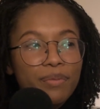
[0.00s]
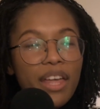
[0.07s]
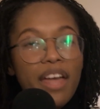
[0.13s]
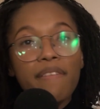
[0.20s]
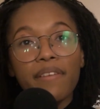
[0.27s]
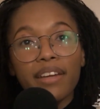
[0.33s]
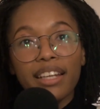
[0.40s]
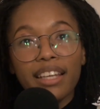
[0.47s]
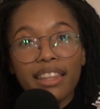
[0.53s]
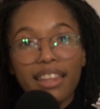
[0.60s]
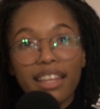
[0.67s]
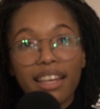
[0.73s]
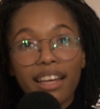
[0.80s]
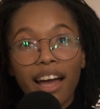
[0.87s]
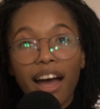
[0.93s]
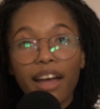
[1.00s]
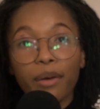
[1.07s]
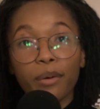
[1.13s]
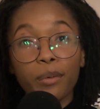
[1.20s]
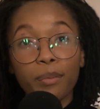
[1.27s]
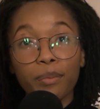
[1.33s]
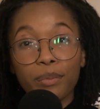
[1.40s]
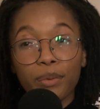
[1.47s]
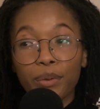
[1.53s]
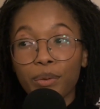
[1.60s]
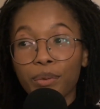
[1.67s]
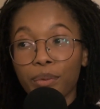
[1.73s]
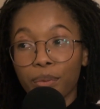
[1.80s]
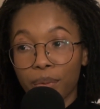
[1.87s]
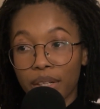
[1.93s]
If anything, I hope
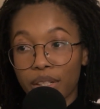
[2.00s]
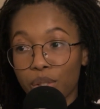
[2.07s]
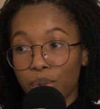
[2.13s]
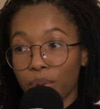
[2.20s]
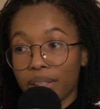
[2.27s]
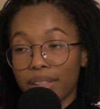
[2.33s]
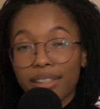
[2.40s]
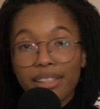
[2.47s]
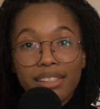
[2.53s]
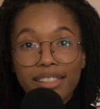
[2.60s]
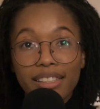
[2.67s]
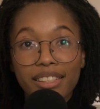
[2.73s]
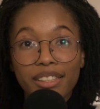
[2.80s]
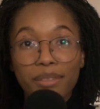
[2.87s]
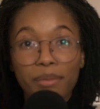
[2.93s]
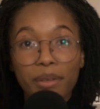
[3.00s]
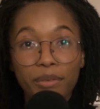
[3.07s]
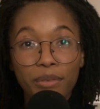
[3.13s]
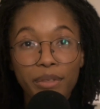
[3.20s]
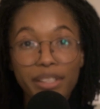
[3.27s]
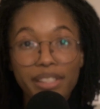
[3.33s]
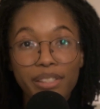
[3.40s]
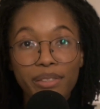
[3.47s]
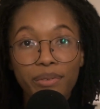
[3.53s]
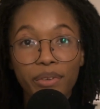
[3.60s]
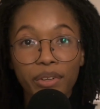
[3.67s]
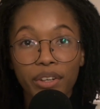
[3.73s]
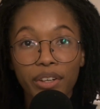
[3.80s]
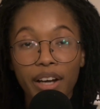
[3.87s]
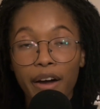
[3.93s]
you enjoyed listening to my voice
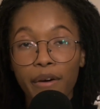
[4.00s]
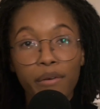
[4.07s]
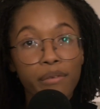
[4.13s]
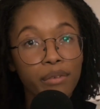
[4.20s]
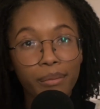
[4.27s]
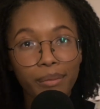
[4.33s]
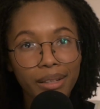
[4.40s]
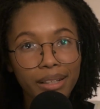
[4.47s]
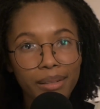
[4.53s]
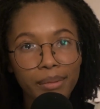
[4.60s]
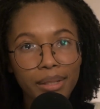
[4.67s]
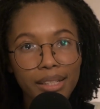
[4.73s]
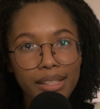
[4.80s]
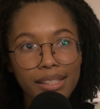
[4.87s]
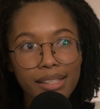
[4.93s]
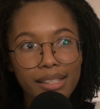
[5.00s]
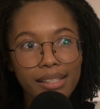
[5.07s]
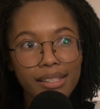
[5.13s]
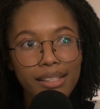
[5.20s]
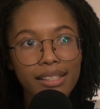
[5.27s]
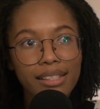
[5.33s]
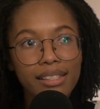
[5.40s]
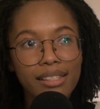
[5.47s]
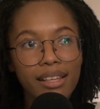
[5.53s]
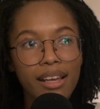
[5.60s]
for however many minutes this is.